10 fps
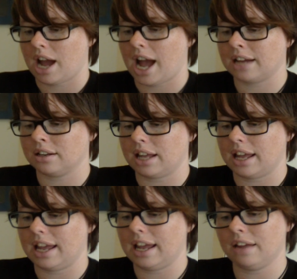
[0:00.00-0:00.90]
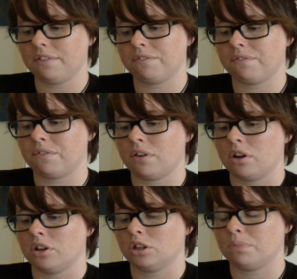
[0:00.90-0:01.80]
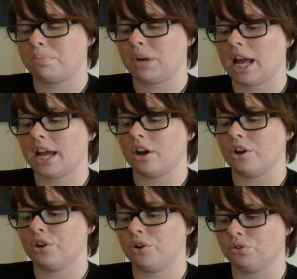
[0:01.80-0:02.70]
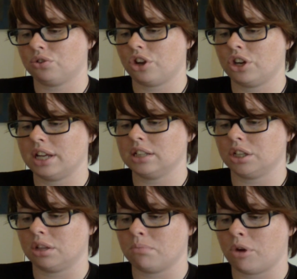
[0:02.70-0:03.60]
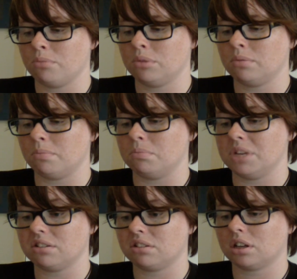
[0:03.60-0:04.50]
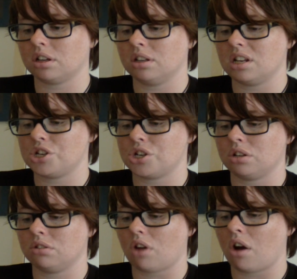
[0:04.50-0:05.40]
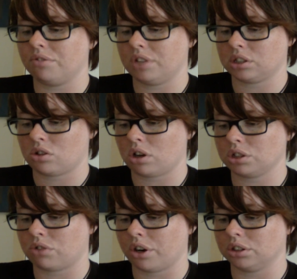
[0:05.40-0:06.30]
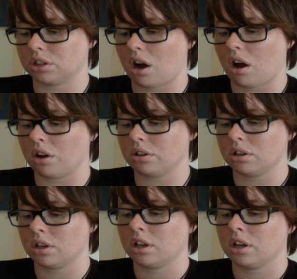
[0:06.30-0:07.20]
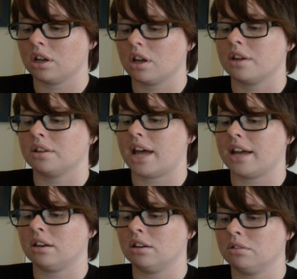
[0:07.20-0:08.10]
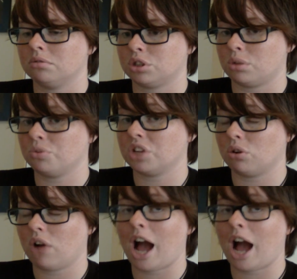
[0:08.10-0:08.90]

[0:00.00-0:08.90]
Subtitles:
and if the player whose turn it is at the moment meets the conditions of this Crossroads card, then something will